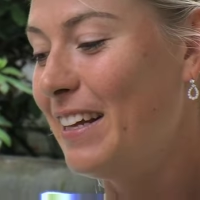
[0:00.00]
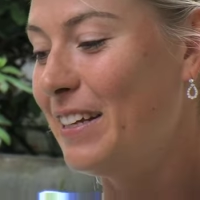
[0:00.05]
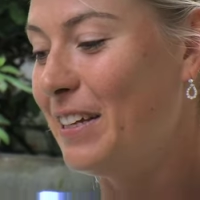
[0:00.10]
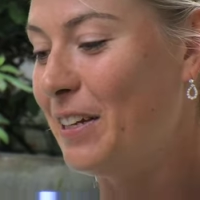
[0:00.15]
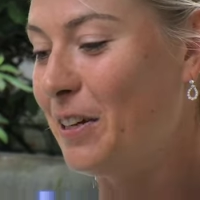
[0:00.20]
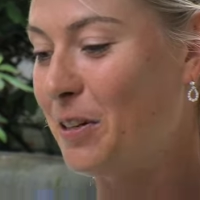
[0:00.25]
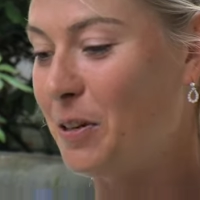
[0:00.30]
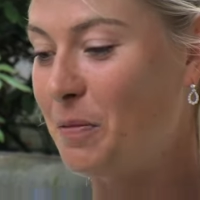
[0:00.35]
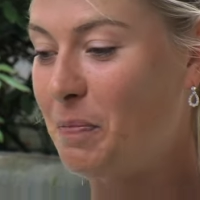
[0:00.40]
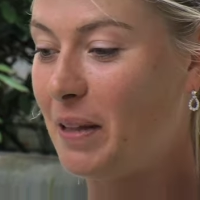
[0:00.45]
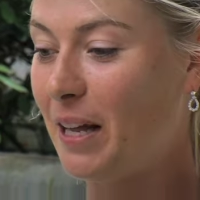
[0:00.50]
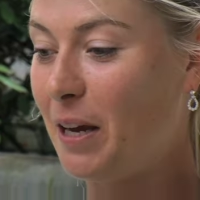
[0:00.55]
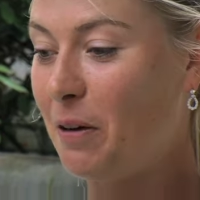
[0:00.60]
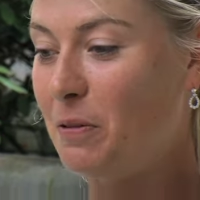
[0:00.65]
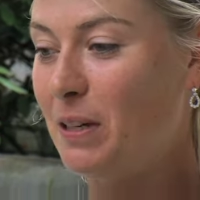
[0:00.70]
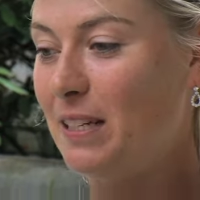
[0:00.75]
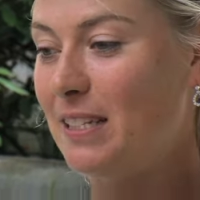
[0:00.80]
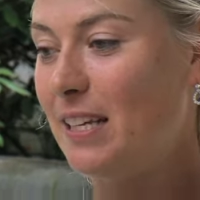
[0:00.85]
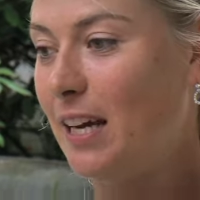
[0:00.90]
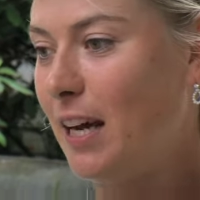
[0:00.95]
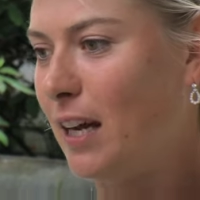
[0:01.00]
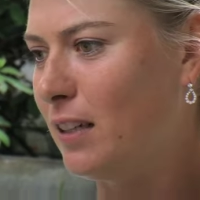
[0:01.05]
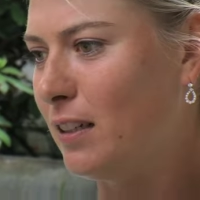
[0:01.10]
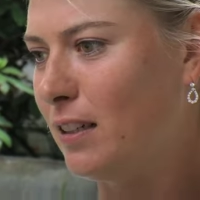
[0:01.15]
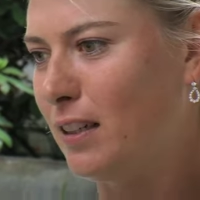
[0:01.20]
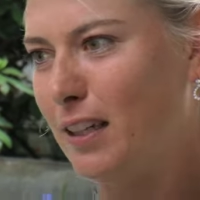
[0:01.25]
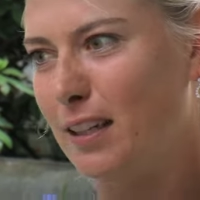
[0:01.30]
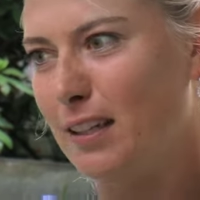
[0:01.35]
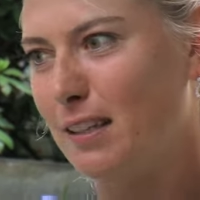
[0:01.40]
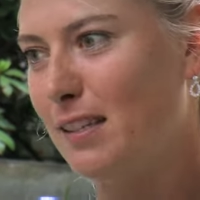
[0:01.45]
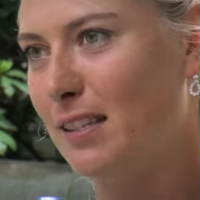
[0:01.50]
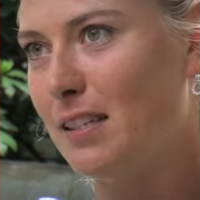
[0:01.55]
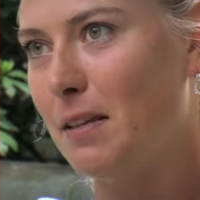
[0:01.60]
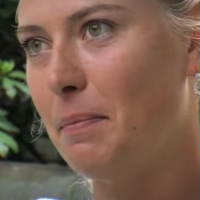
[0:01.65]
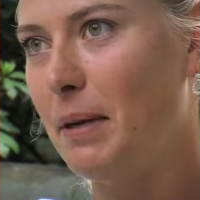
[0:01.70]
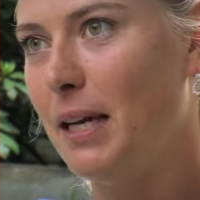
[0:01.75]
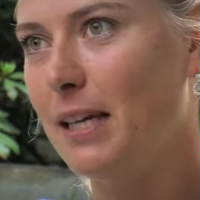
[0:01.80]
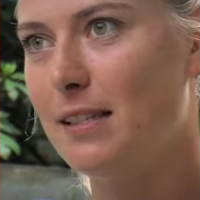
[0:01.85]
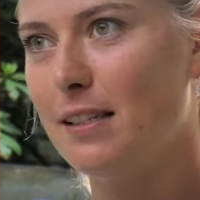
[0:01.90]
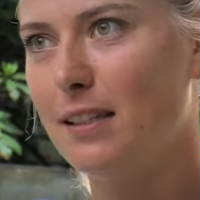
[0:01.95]
you know, you play one day and you're like, this is
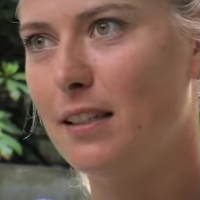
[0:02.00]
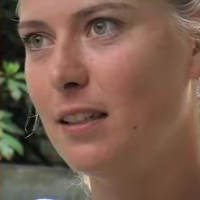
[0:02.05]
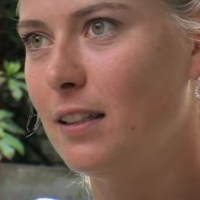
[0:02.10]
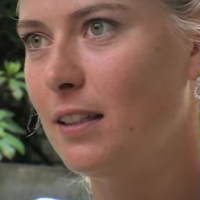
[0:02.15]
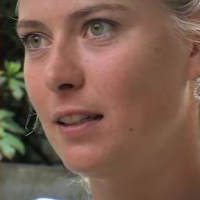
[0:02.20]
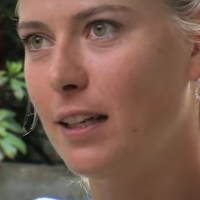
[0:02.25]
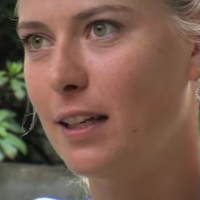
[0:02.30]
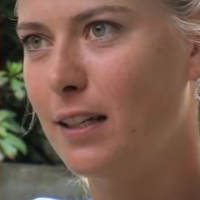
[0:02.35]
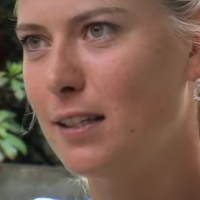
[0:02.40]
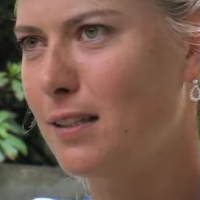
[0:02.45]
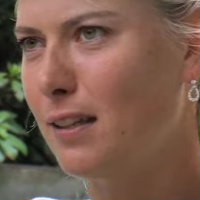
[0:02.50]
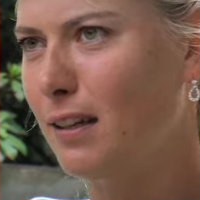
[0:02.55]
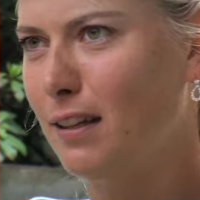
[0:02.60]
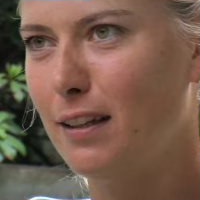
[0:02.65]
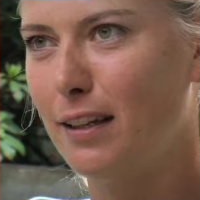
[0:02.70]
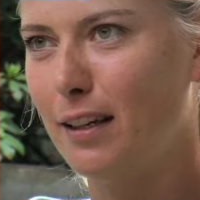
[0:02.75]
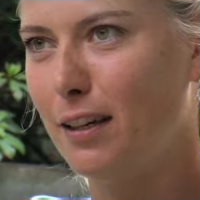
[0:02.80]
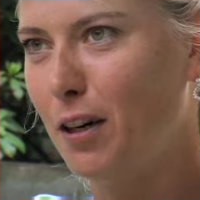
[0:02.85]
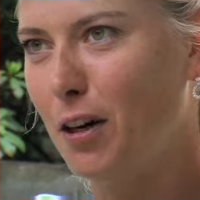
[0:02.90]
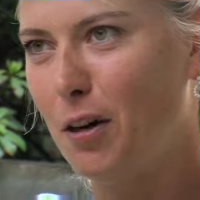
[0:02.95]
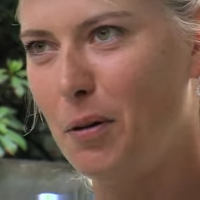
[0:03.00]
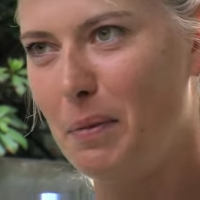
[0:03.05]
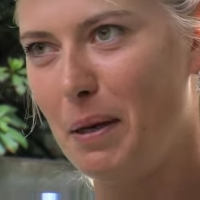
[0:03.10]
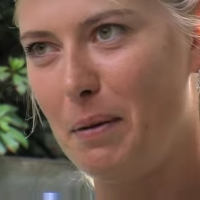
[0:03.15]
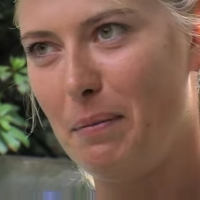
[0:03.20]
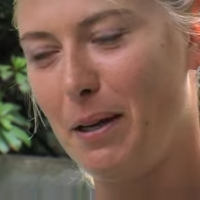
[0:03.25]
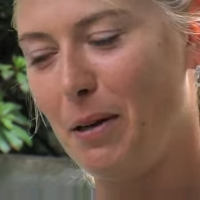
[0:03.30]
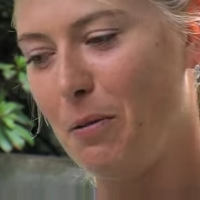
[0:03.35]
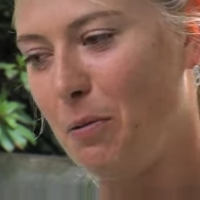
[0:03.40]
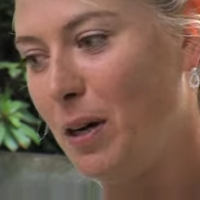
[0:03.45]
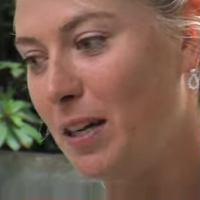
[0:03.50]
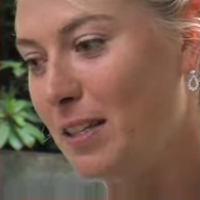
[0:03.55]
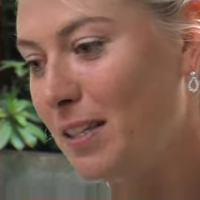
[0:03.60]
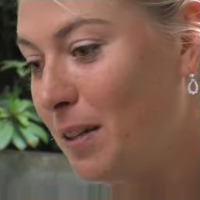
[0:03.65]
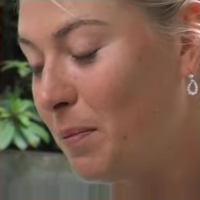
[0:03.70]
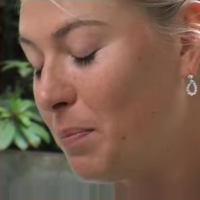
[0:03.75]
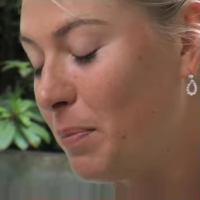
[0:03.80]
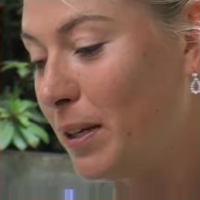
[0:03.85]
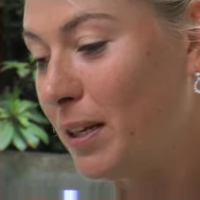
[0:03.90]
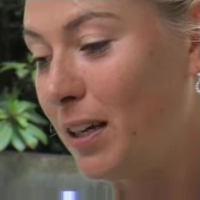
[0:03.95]
amazing. Then the next day, you're like, oh, maybe it
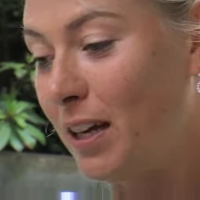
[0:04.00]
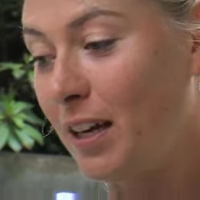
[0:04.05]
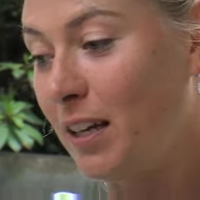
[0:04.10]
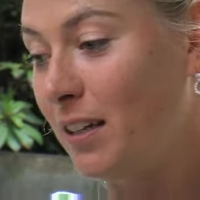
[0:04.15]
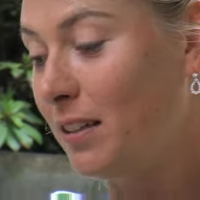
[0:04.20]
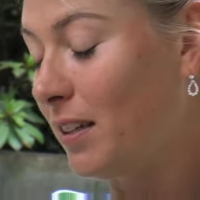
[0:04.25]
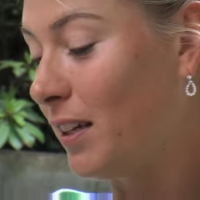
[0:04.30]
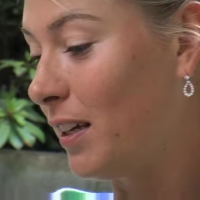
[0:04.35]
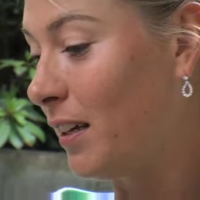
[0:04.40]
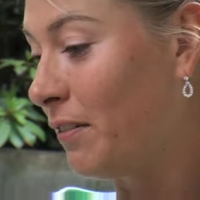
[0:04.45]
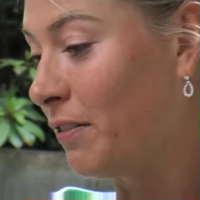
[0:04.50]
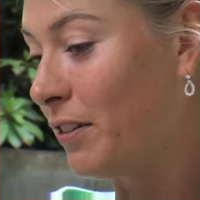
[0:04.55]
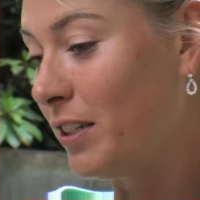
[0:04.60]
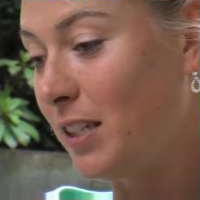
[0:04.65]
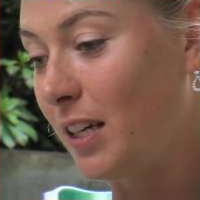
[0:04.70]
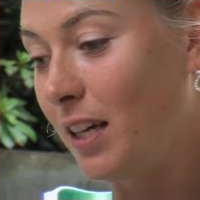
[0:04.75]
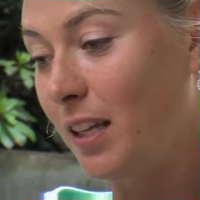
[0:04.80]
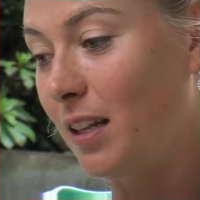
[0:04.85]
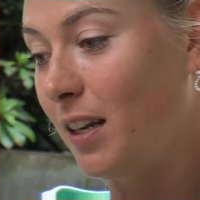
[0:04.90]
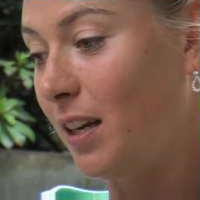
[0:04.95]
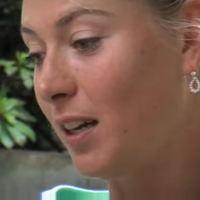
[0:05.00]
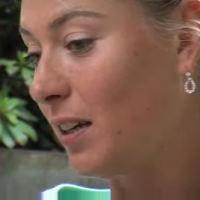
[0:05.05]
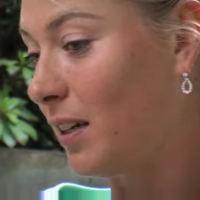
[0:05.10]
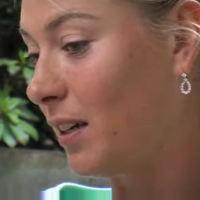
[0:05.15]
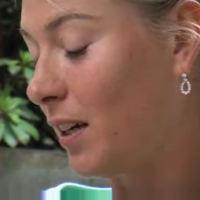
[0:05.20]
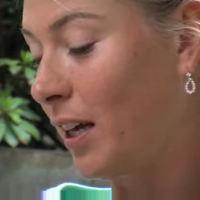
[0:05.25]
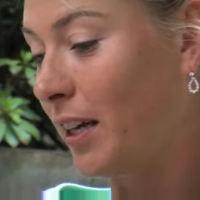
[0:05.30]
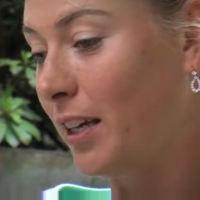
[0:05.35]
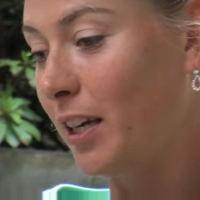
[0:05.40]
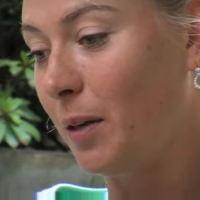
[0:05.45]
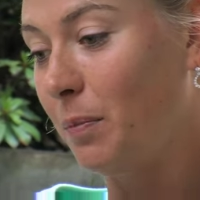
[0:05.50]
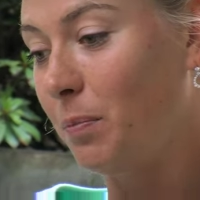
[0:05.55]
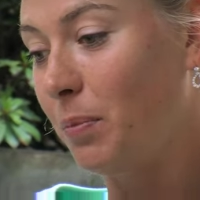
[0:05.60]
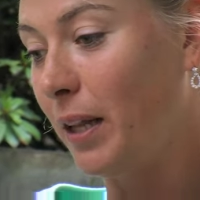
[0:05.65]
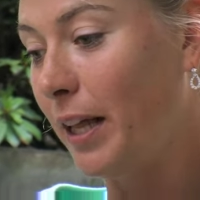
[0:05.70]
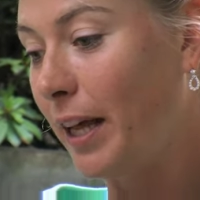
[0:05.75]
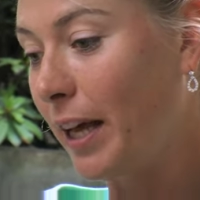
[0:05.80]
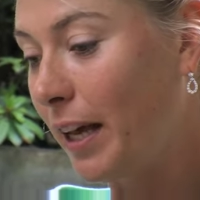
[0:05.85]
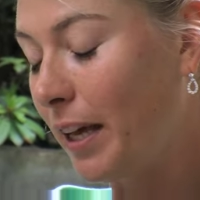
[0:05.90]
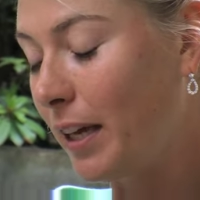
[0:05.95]
wasn't. But I, every day that I, I kept
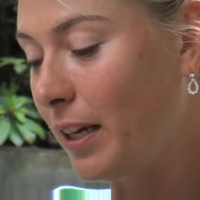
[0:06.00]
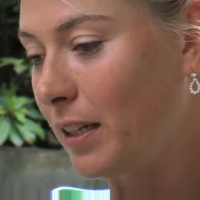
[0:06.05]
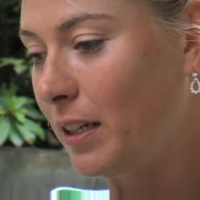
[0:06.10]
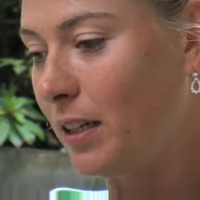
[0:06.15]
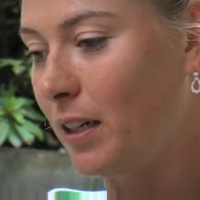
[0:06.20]
playing, and